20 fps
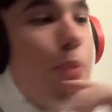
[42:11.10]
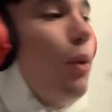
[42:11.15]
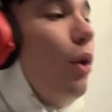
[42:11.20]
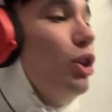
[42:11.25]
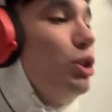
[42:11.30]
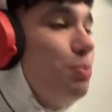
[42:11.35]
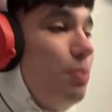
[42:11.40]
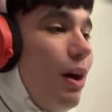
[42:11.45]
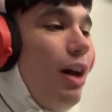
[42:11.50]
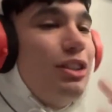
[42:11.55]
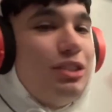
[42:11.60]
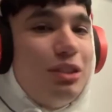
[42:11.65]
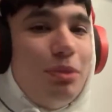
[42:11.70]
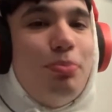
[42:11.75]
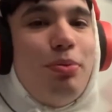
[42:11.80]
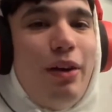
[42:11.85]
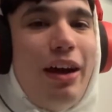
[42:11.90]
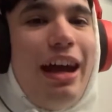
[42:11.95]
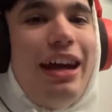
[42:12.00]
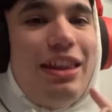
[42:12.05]
was Birds of
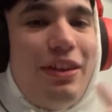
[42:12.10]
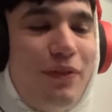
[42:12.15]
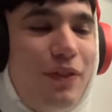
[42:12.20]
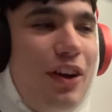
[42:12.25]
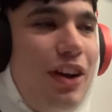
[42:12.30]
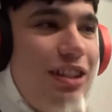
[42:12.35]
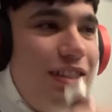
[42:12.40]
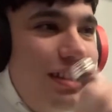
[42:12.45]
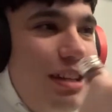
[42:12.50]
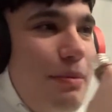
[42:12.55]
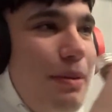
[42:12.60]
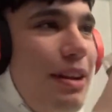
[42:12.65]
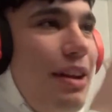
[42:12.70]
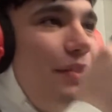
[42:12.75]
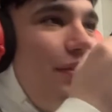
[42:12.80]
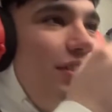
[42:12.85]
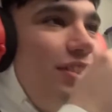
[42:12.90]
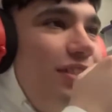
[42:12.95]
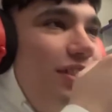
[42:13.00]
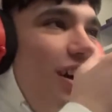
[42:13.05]
Prey. The first time I'd
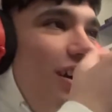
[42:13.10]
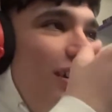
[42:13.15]
ever snuck